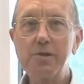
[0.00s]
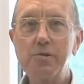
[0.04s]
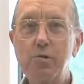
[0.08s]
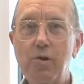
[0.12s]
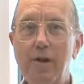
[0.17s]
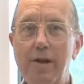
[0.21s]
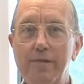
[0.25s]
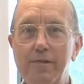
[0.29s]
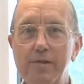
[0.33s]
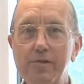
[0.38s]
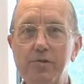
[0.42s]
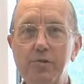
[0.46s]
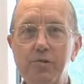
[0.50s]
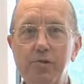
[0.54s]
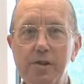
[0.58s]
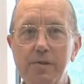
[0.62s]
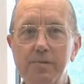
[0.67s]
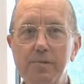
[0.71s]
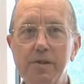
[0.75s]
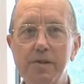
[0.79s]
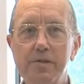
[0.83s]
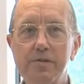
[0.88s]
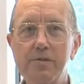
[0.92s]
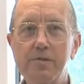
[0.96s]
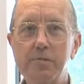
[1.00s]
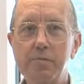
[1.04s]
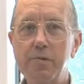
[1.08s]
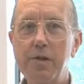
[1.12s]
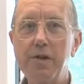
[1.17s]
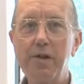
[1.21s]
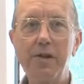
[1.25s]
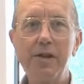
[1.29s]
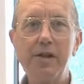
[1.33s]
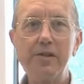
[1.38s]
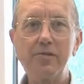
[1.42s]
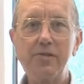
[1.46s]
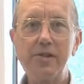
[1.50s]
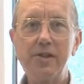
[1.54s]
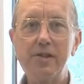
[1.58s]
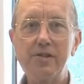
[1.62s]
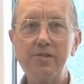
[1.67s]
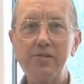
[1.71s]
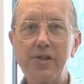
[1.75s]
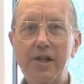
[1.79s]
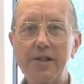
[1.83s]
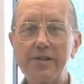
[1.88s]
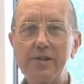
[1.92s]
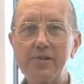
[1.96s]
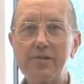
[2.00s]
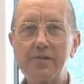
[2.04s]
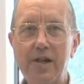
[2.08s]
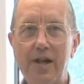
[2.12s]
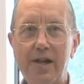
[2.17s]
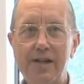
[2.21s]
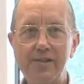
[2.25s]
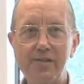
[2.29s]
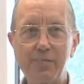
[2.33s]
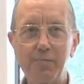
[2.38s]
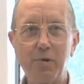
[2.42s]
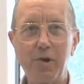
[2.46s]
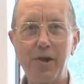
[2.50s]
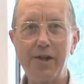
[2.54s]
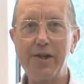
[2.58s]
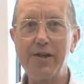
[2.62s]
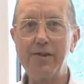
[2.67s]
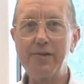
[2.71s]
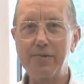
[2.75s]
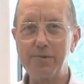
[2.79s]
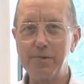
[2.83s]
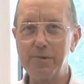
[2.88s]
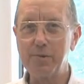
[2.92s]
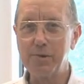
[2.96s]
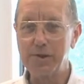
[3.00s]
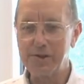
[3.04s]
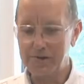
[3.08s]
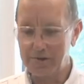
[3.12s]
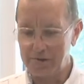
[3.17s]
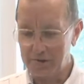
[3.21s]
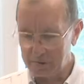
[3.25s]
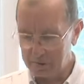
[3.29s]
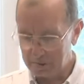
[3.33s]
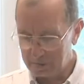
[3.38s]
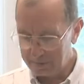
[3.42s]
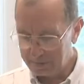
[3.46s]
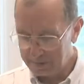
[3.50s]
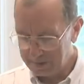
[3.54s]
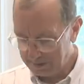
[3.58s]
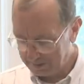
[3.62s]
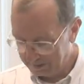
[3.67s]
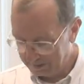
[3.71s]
and crevice treatments release the insecticide spray through a tube.